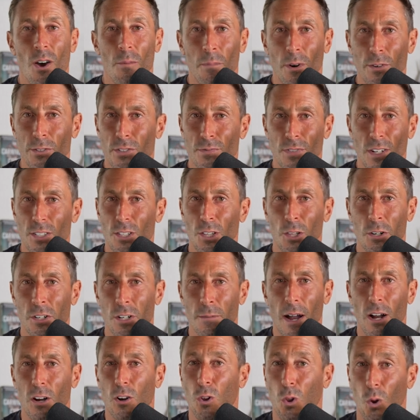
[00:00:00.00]
Most of us learned
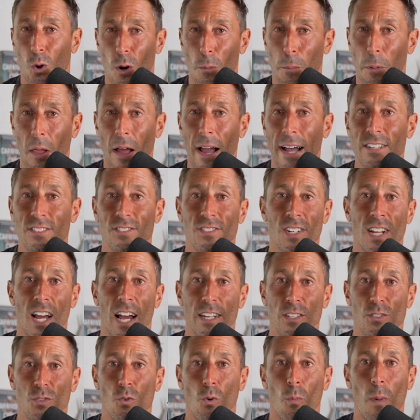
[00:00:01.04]
about chloroplasts in
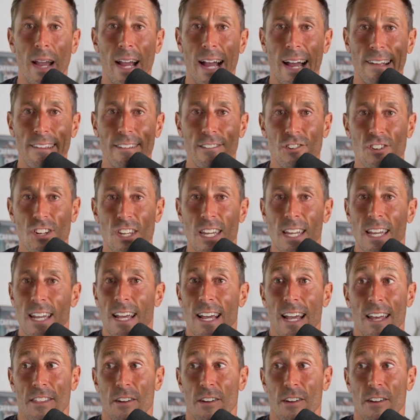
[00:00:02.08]
high school biology.